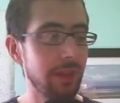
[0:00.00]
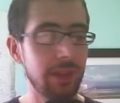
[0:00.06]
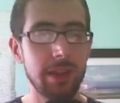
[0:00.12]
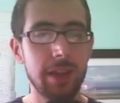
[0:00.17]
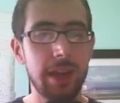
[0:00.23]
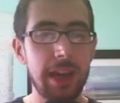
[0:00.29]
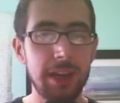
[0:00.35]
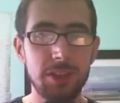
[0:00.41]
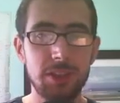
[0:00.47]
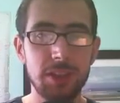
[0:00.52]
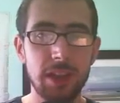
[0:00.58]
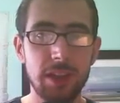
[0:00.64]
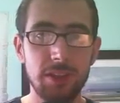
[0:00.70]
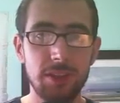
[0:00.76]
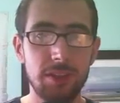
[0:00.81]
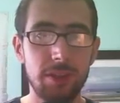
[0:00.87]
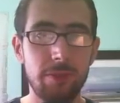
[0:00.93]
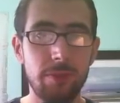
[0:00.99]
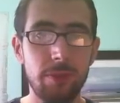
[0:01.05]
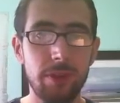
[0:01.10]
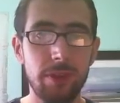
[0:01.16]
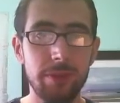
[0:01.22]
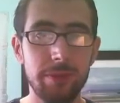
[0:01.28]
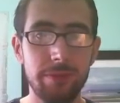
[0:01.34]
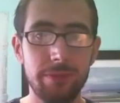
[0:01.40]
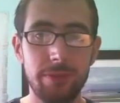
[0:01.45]
hash together
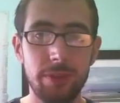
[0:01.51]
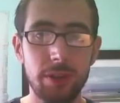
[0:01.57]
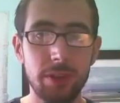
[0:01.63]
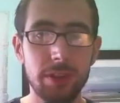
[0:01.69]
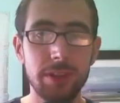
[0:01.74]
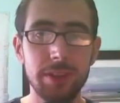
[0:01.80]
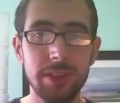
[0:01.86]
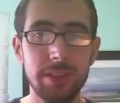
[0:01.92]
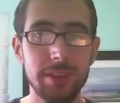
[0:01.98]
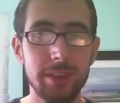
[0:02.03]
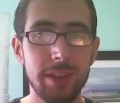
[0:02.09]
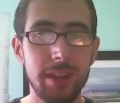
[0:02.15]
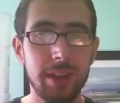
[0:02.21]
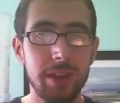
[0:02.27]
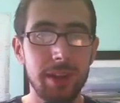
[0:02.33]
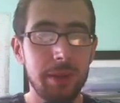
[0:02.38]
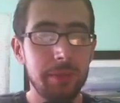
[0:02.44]
software and flog it on the internet?